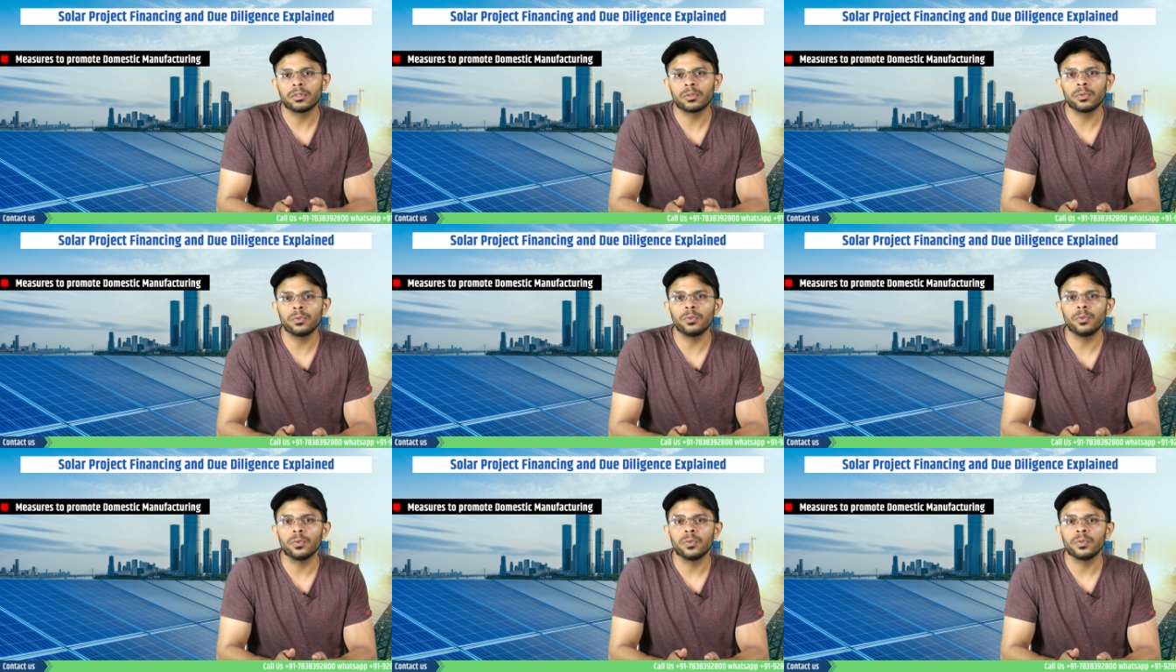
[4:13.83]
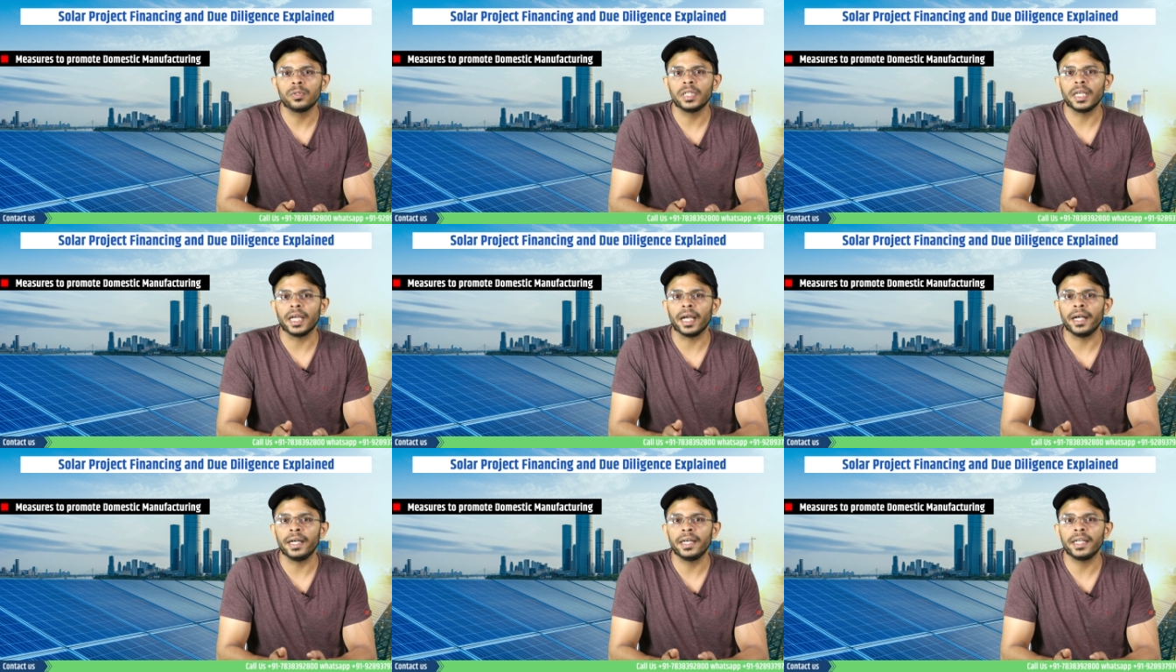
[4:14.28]
through the
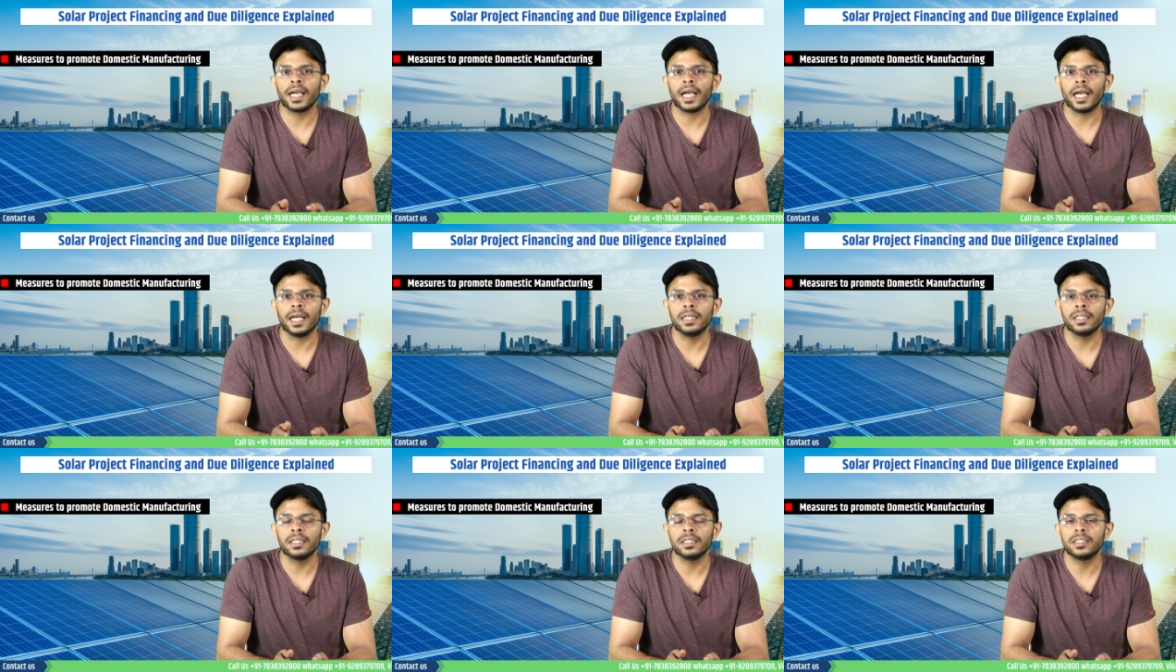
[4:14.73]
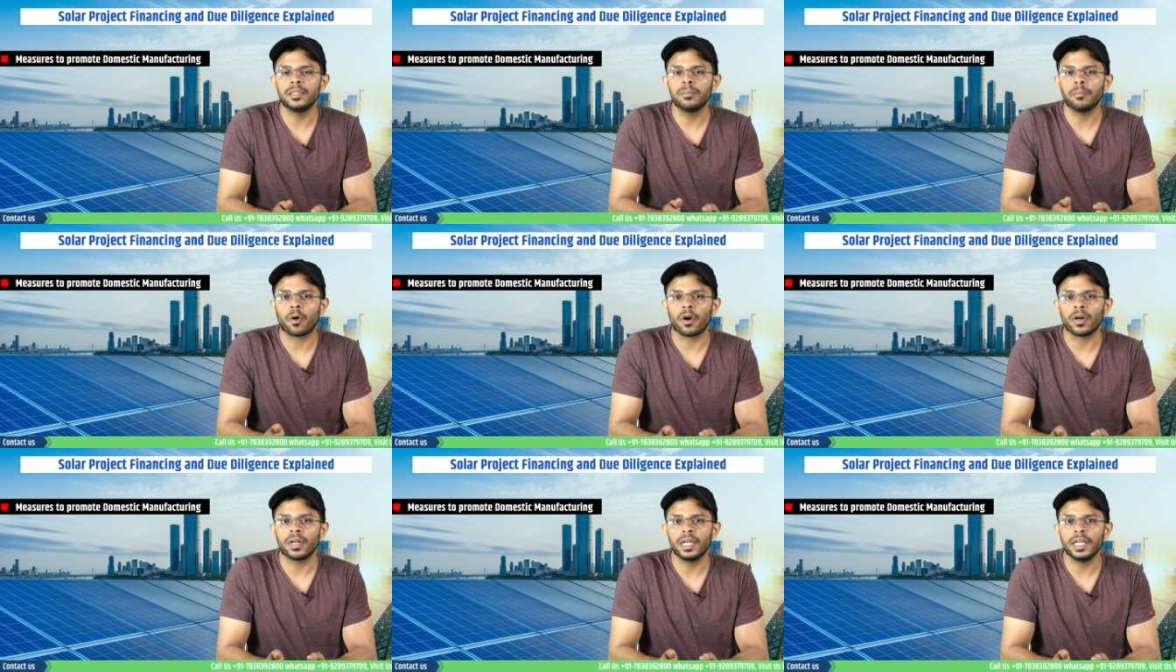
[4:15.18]
India Energy
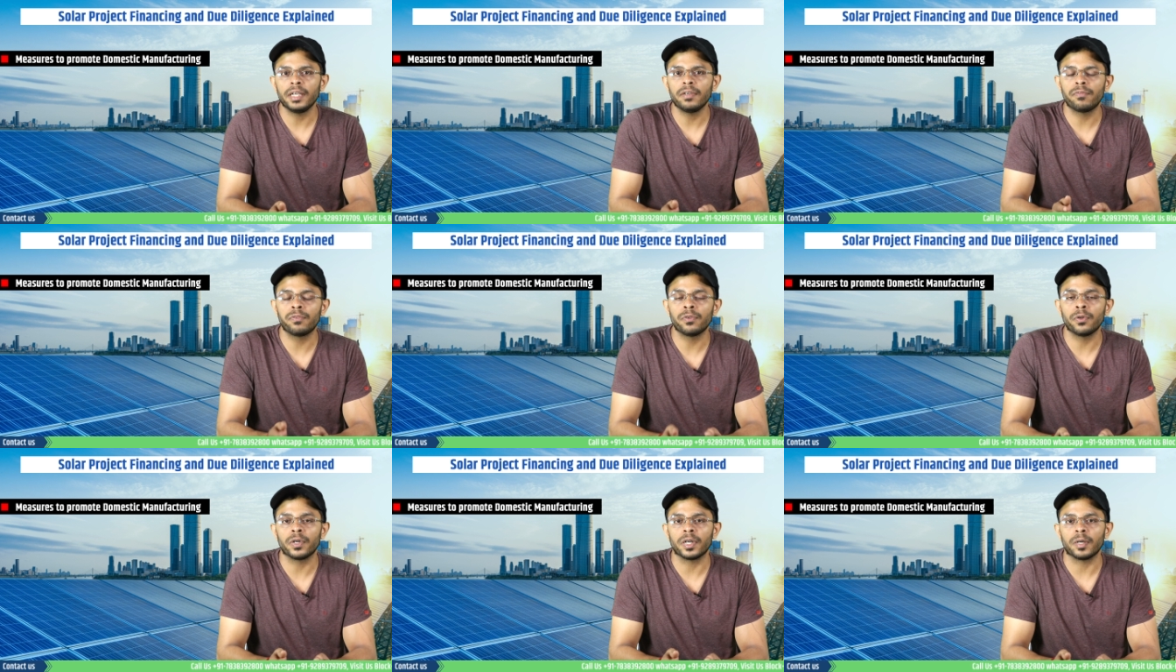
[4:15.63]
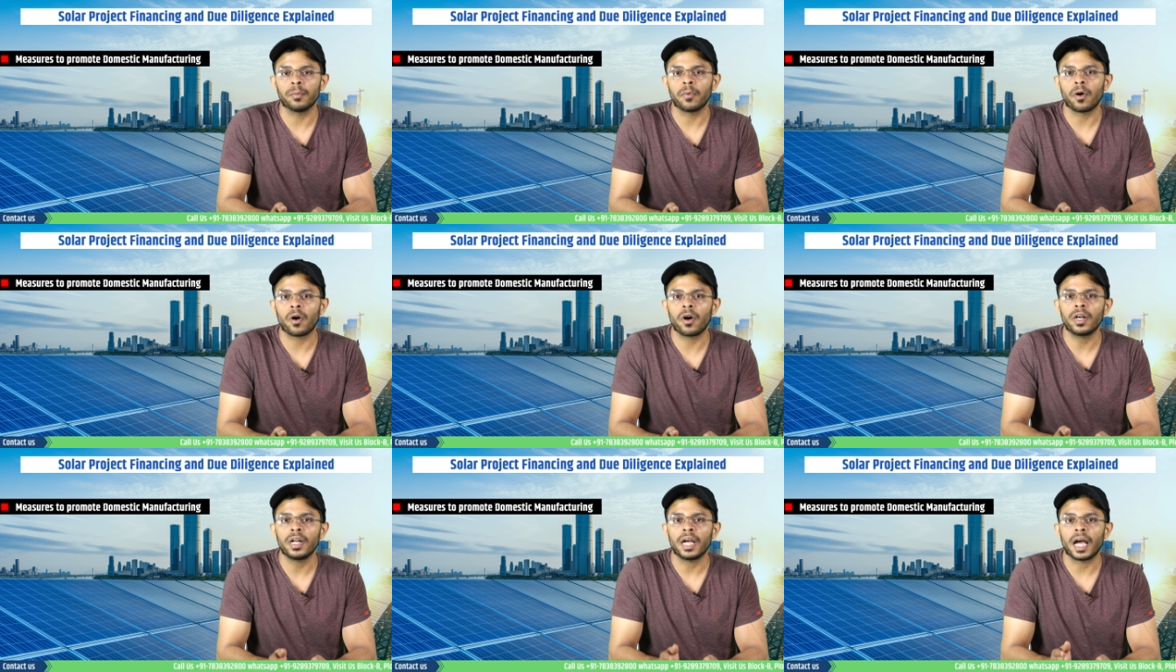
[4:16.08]
Modeling Forum
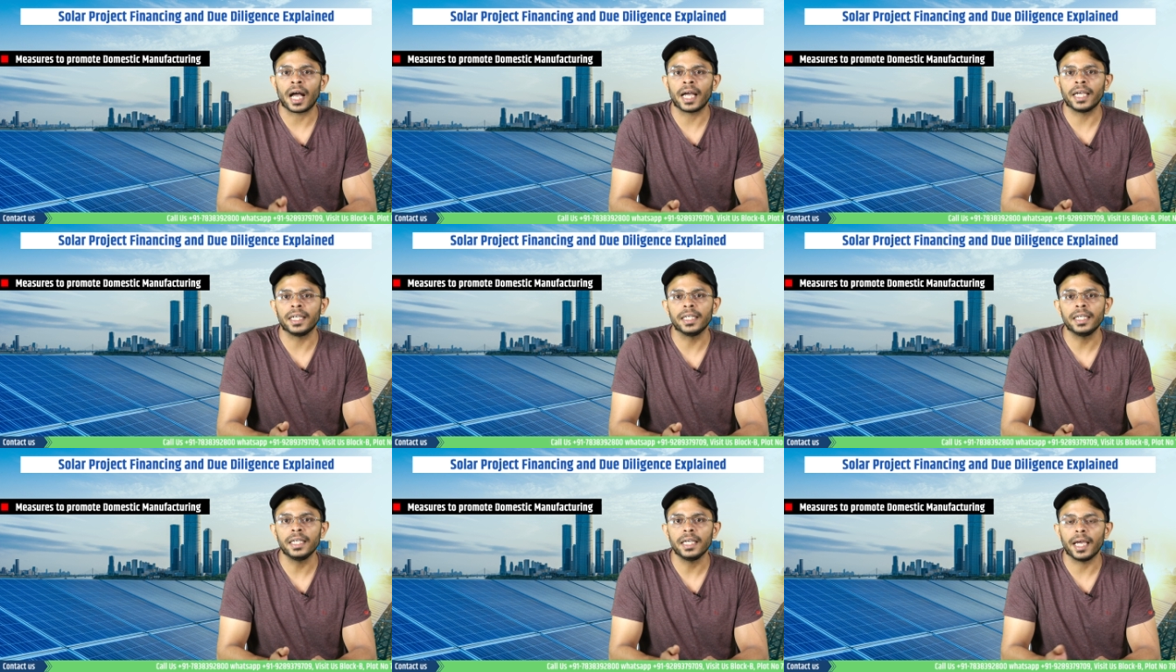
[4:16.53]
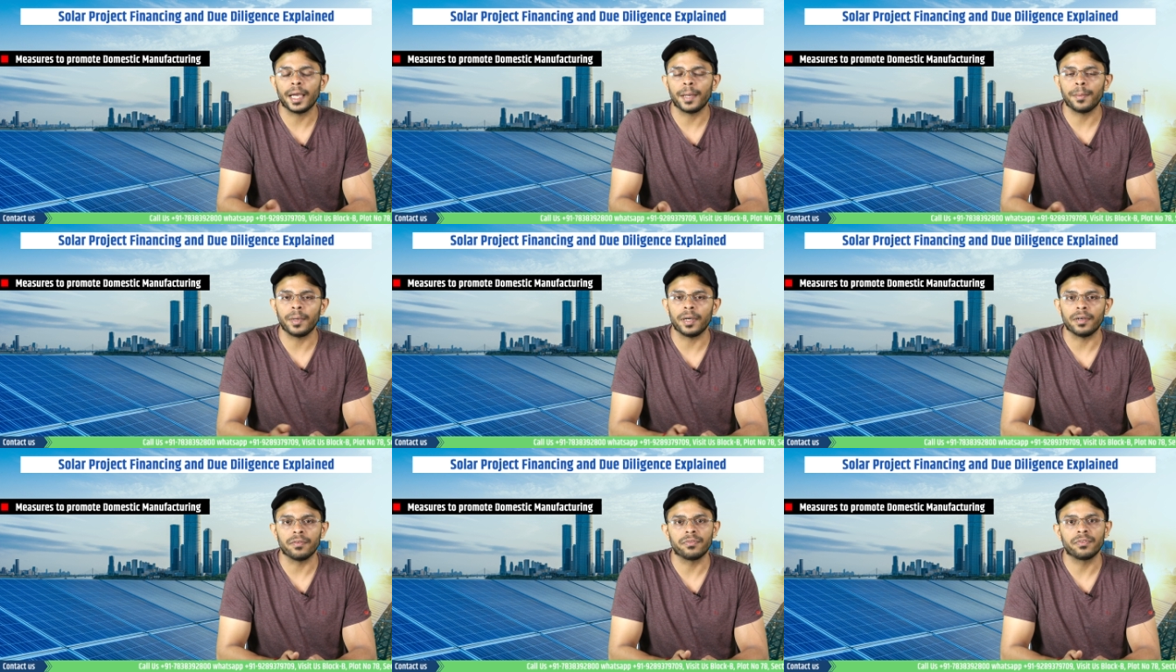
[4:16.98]
or
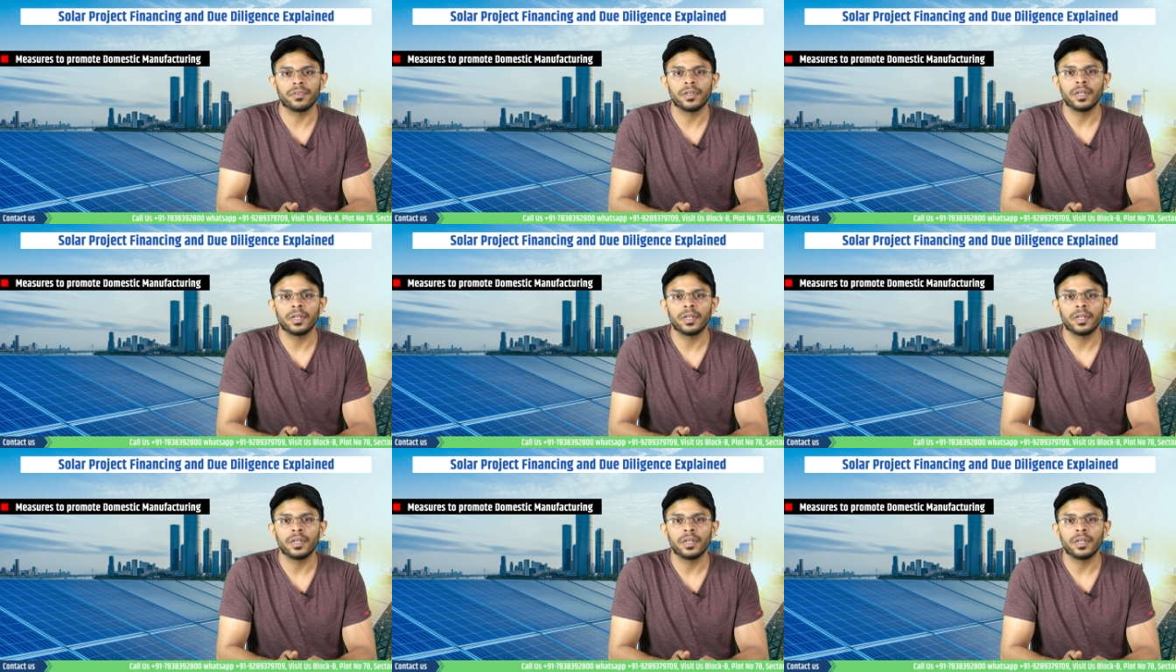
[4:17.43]
IEMF.